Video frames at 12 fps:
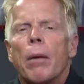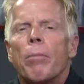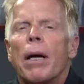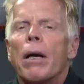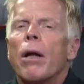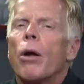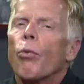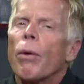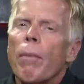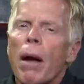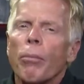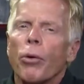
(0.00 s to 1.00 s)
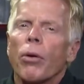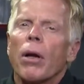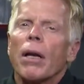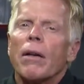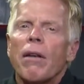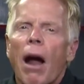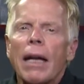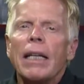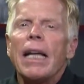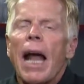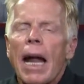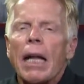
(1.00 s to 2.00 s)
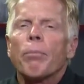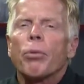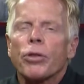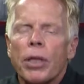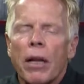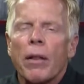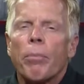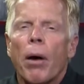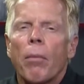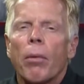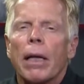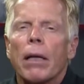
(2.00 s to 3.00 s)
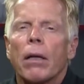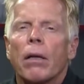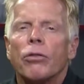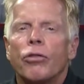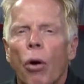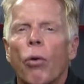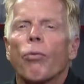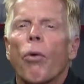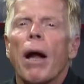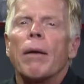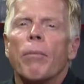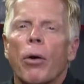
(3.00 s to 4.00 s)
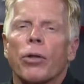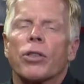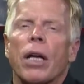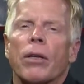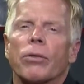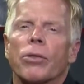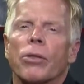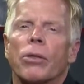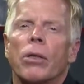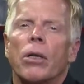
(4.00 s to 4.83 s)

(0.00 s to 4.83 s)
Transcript: But remember, 98% of the public don't ride motorcycles.